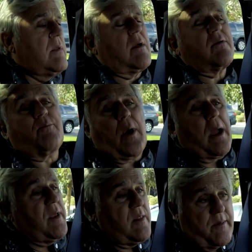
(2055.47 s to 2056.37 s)
Yeah, I
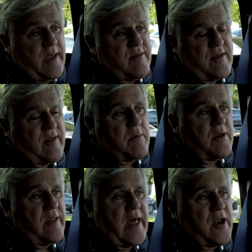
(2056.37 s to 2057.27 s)
mean, the best
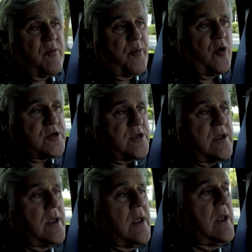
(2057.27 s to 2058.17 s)
example of that is Porsche.
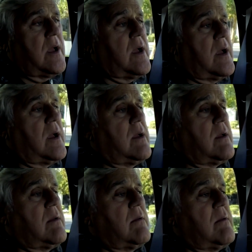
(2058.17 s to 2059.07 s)

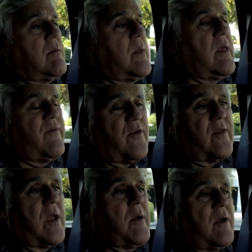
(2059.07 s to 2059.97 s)
Uh, when they
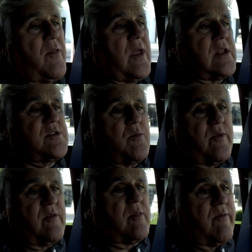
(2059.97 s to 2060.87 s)
first came out, the engine
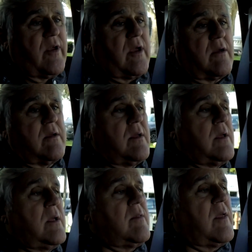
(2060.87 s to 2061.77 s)
was in the rear.
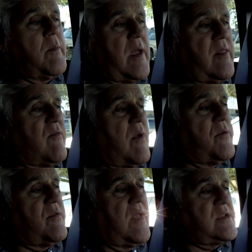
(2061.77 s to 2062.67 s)
They made their
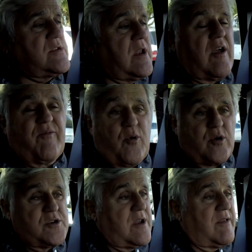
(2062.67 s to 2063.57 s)
reputation. Now if
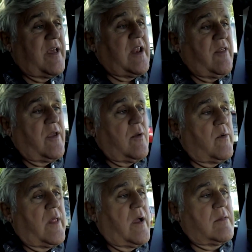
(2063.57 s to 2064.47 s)
Porsche does anything
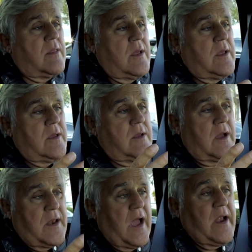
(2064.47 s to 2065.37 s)
without
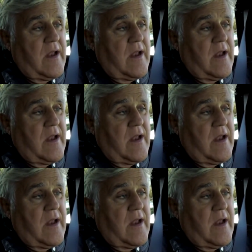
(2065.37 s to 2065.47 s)
a nine